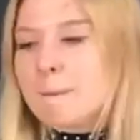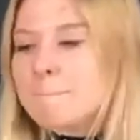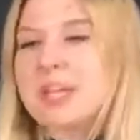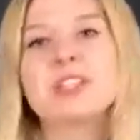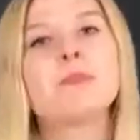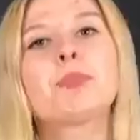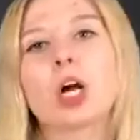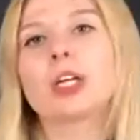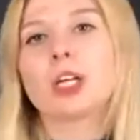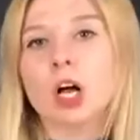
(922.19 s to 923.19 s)
amazing
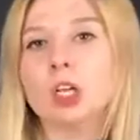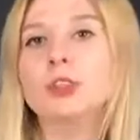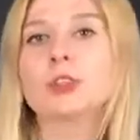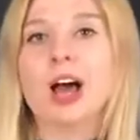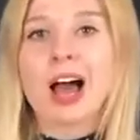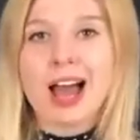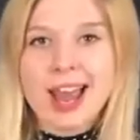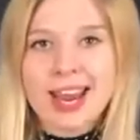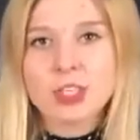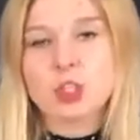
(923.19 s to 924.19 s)
product called
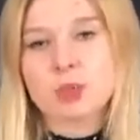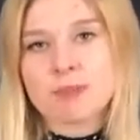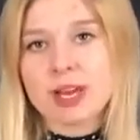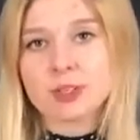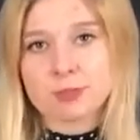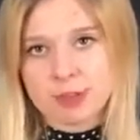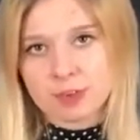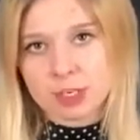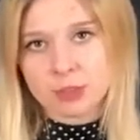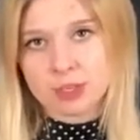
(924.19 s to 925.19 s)

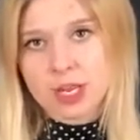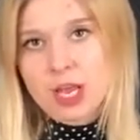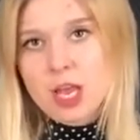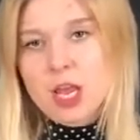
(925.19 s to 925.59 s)
H-500.